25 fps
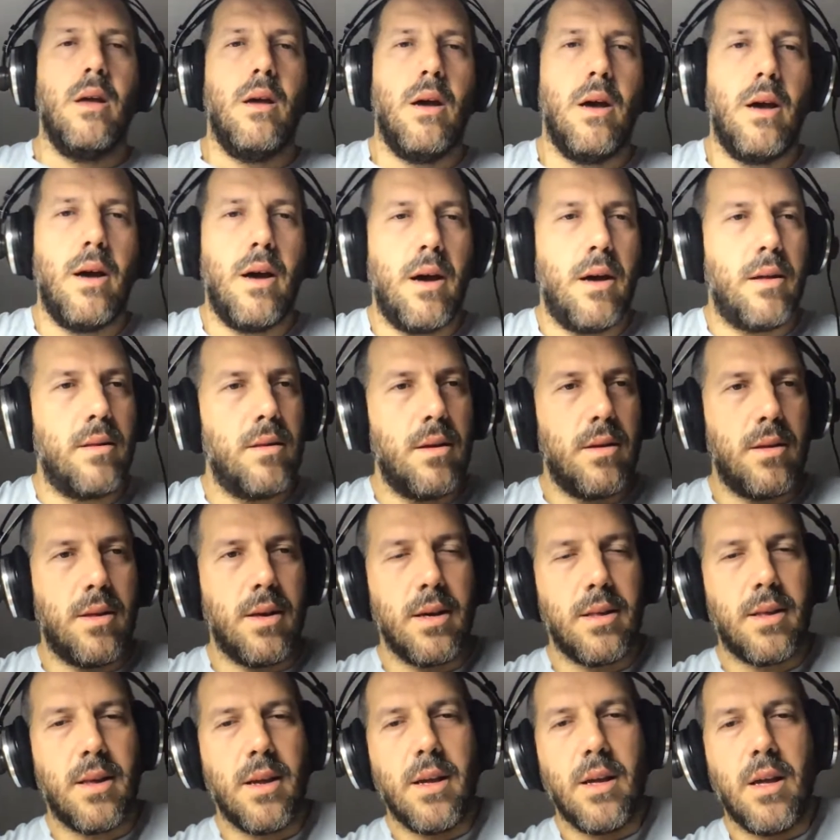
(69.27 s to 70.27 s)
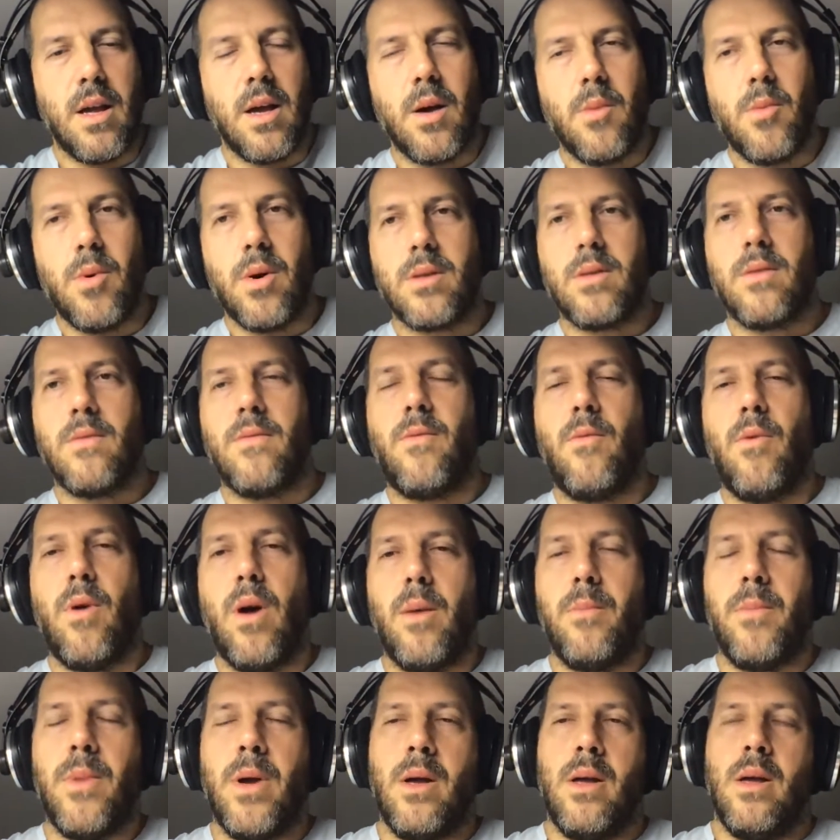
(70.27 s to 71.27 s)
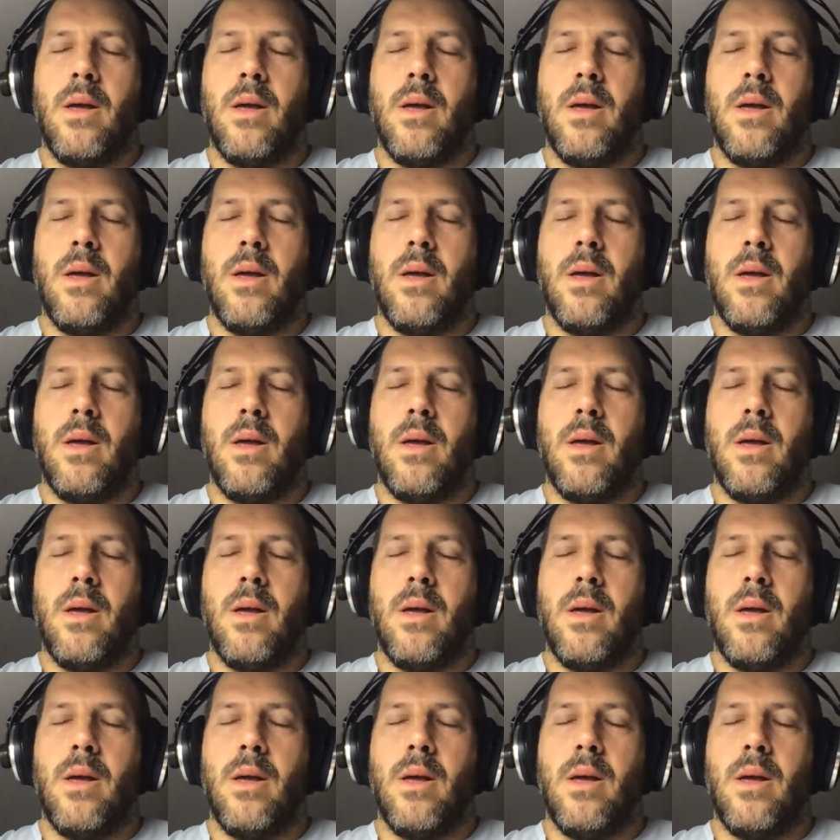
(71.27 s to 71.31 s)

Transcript: and the 16 gigabytes of RAM.